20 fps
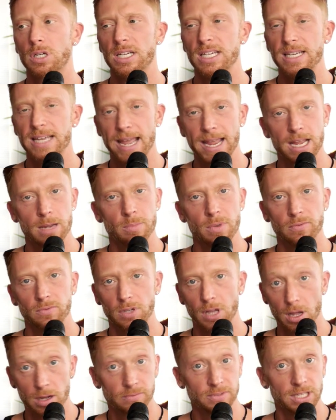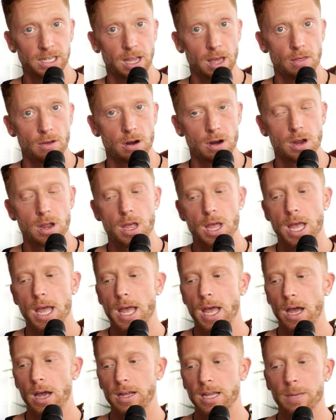game of love together,
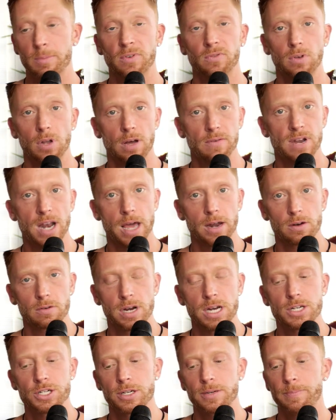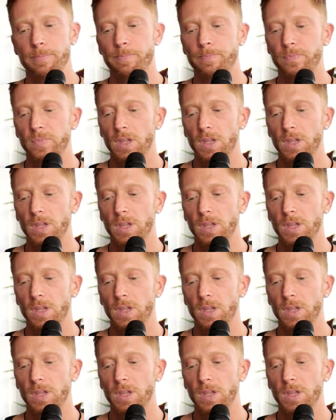a game of love and adoration.